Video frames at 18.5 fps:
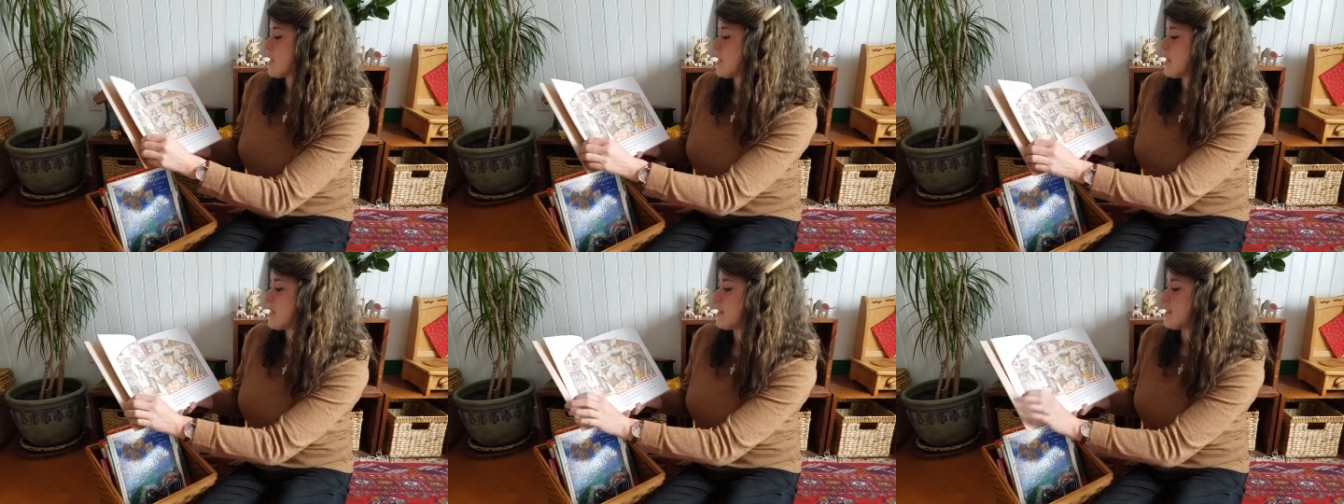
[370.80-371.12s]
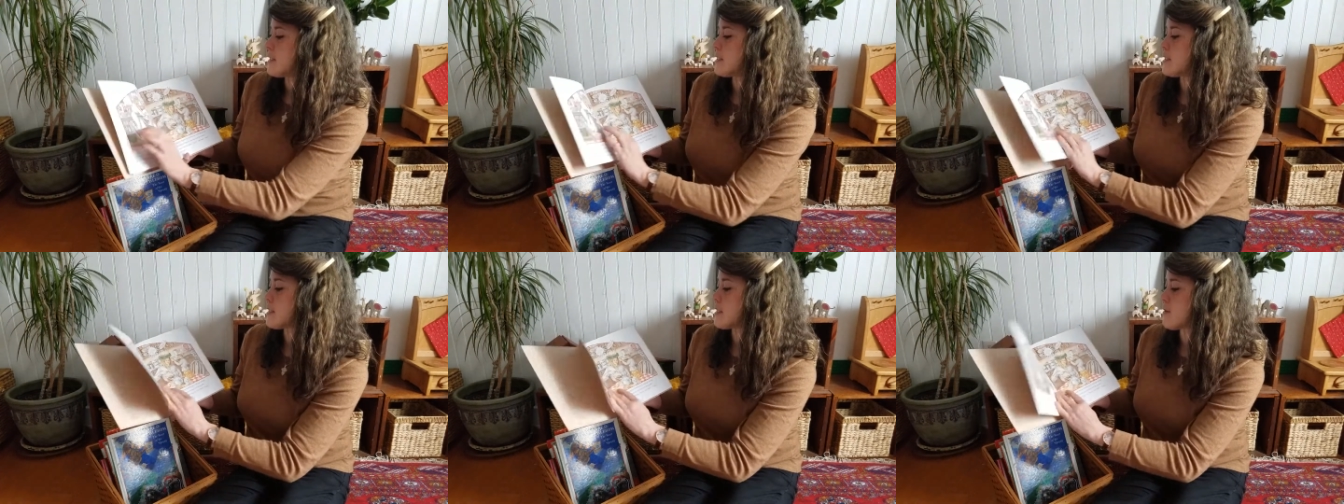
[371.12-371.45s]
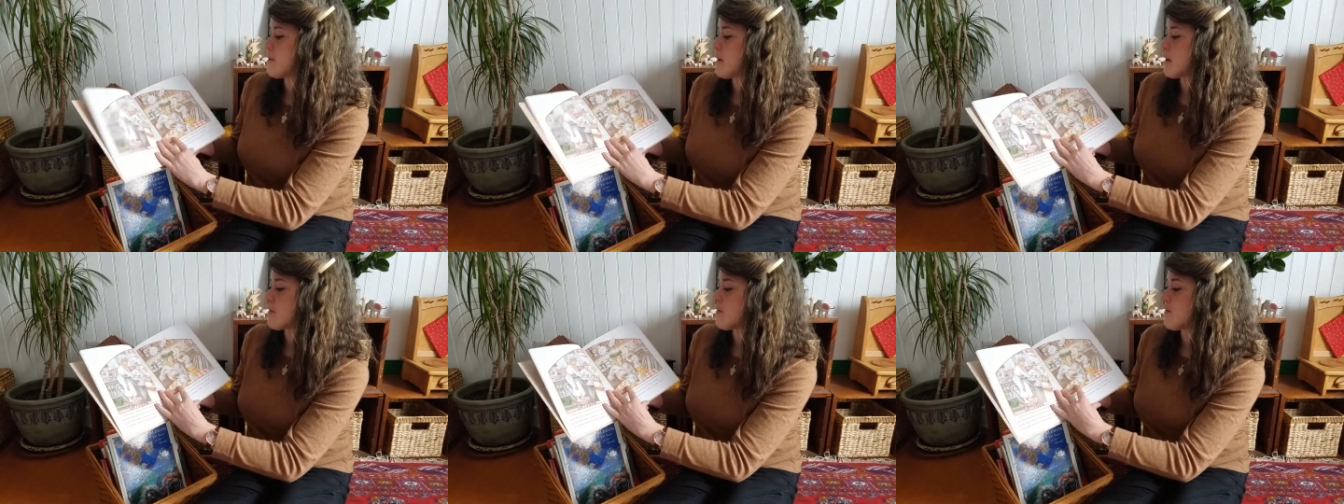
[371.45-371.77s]
is
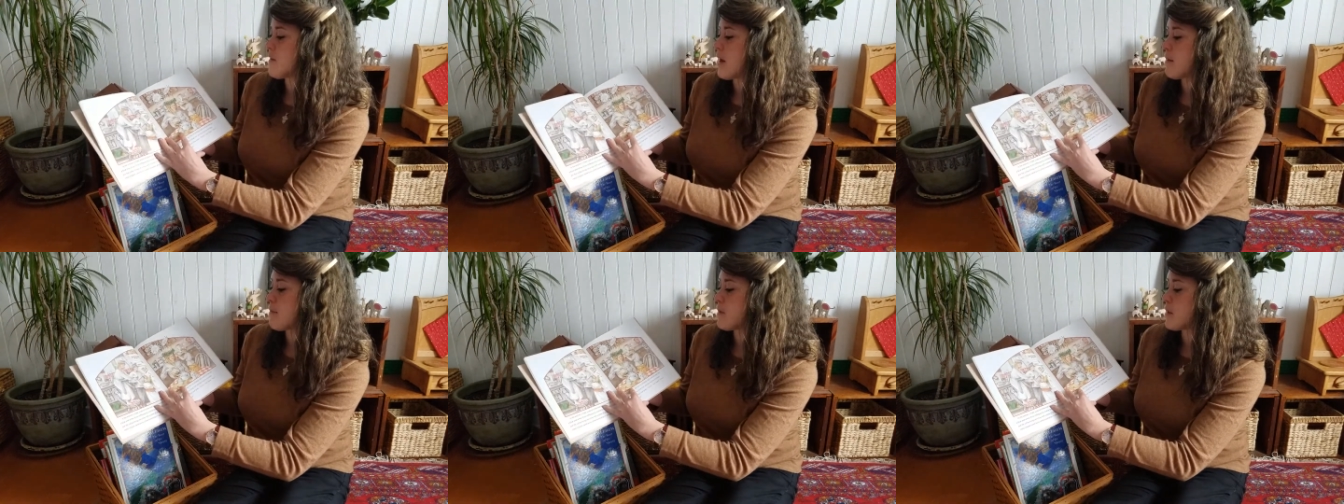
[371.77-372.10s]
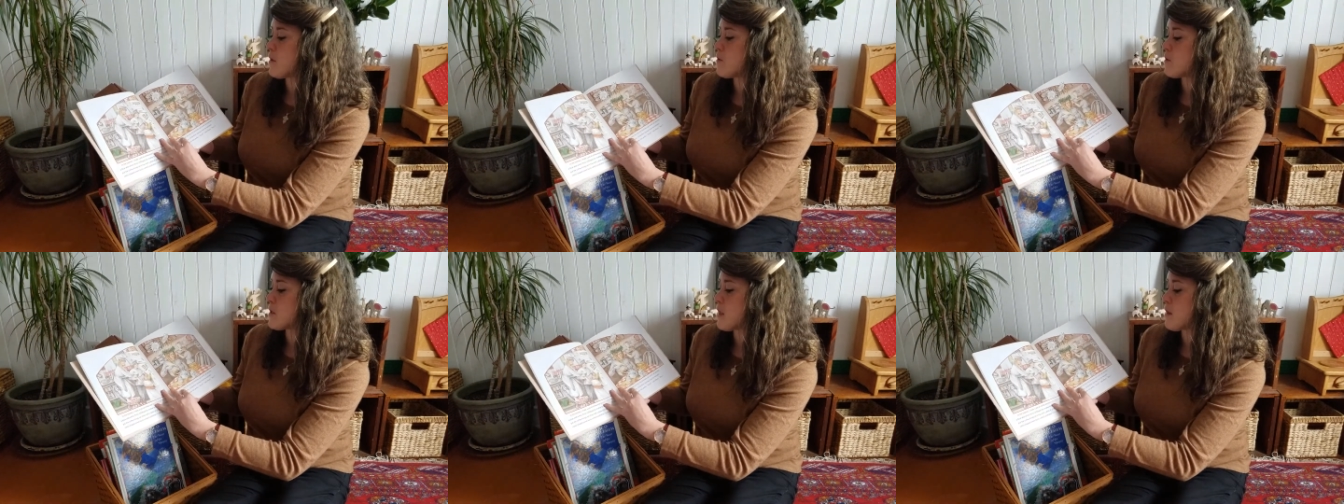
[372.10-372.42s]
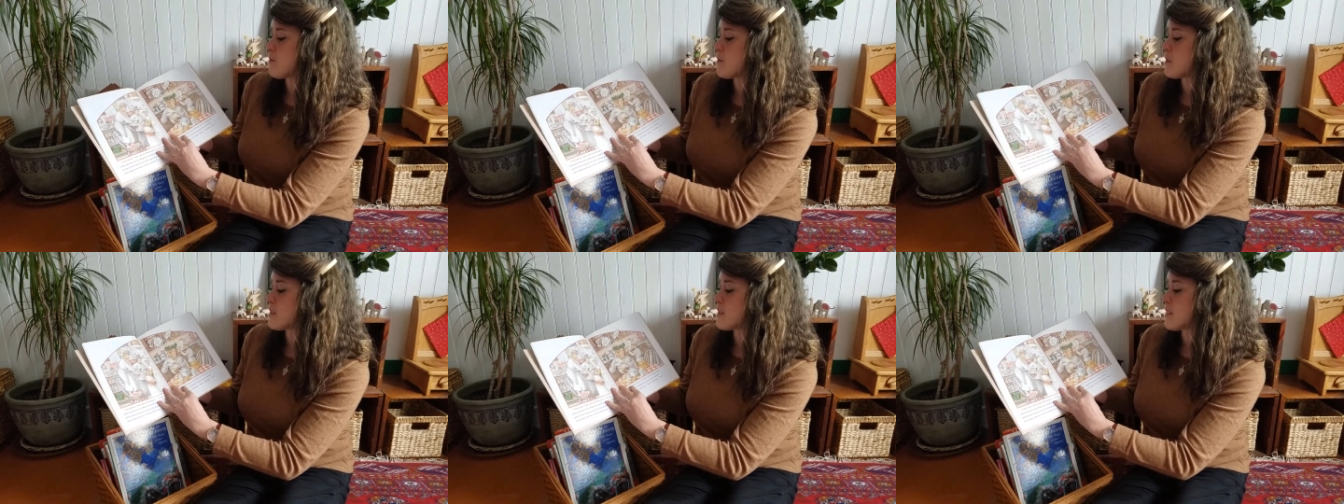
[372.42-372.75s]
about a family who
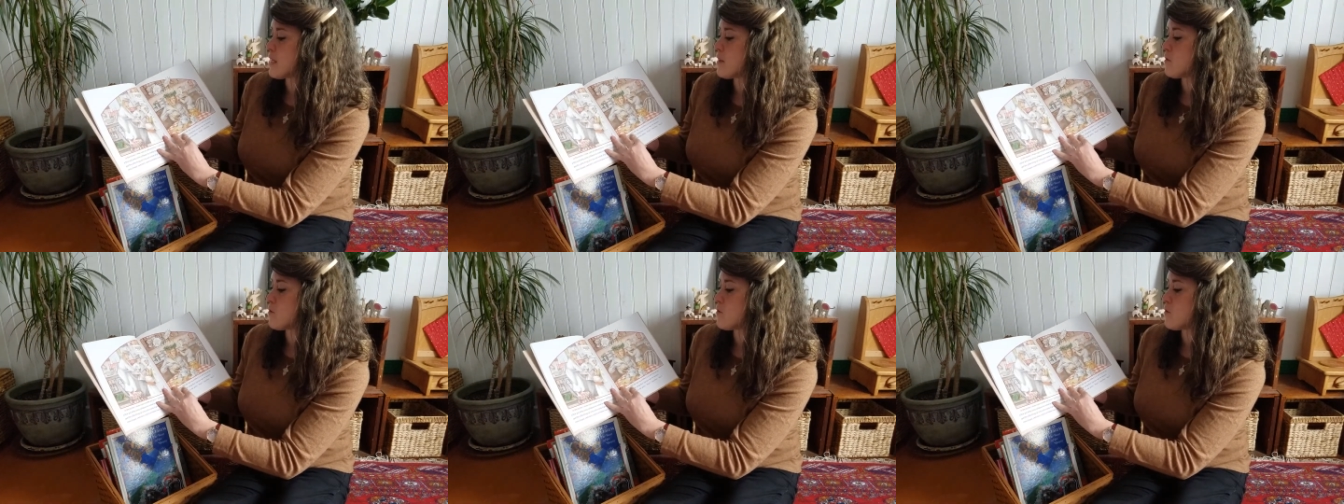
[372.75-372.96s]
celebrates St.